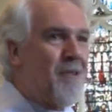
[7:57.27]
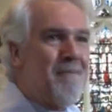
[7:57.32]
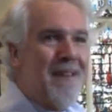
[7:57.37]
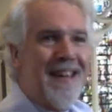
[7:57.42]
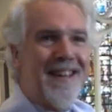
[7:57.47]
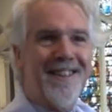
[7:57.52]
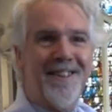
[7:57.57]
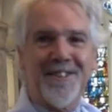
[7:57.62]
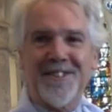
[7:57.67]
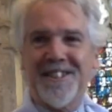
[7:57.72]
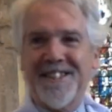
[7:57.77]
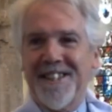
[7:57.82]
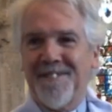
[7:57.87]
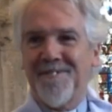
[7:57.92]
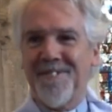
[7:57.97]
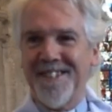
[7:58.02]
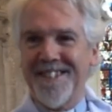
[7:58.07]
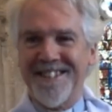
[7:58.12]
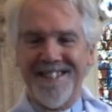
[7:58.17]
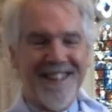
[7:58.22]
me looks
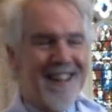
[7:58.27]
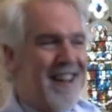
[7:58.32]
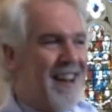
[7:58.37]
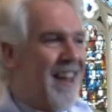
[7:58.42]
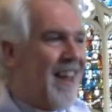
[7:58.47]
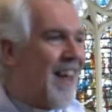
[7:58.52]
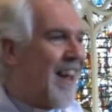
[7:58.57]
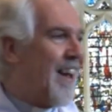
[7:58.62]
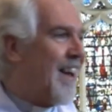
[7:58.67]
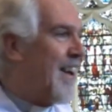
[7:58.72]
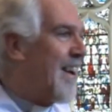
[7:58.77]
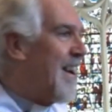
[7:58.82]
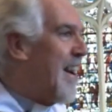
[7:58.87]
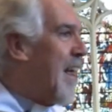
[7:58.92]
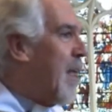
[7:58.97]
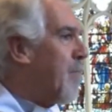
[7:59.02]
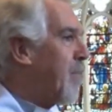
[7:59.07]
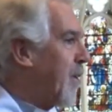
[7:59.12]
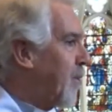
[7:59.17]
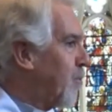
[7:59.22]
different.
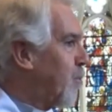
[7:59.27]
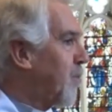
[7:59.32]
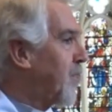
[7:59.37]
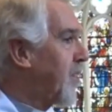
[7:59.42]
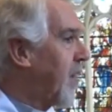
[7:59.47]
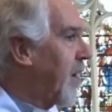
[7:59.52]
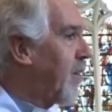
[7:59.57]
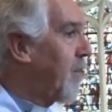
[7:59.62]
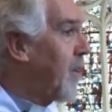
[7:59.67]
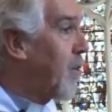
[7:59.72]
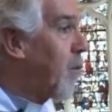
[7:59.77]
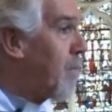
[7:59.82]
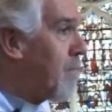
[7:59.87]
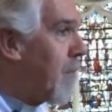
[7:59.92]
But also your